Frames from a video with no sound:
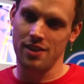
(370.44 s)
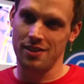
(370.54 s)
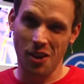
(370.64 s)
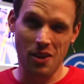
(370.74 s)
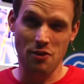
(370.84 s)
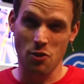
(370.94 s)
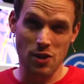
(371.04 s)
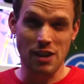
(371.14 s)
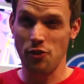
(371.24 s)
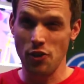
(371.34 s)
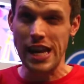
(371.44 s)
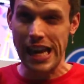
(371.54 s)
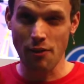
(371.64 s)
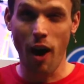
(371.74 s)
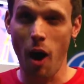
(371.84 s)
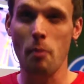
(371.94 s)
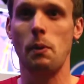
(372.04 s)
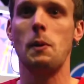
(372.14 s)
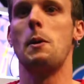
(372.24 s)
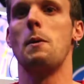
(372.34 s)
Don't ever really fully give up,
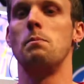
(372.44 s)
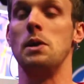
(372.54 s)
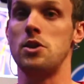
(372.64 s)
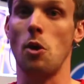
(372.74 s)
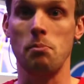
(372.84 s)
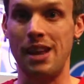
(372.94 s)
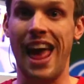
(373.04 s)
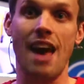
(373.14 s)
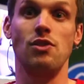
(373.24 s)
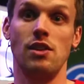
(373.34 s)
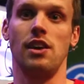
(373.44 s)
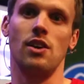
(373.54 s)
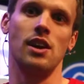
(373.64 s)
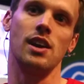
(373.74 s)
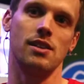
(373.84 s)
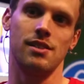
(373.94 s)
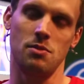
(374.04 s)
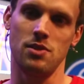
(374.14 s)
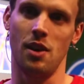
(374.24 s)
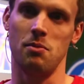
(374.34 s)
but don't pin everything on it at the same
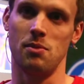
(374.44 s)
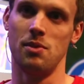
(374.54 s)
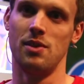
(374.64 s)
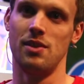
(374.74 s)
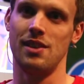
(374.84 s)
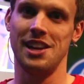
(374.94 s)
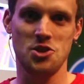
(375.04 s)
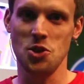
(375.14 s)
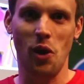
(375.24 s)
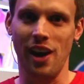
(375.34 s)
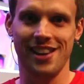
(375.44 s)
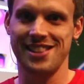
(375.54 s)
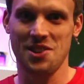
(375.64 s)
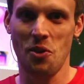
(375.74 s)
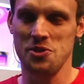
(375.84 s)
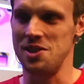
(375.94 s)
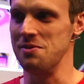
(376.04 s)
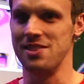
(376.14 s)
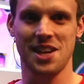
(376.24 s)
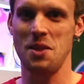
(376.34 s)
time. Enjoy it, because it's awesome.
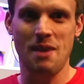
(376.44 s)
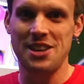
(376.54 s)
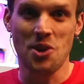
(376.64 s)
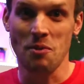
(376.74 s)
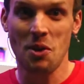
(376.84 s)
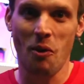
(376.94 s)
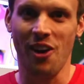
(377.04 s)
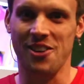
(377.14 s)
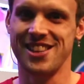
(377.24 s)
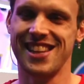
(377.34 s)
It's like the best job in the world.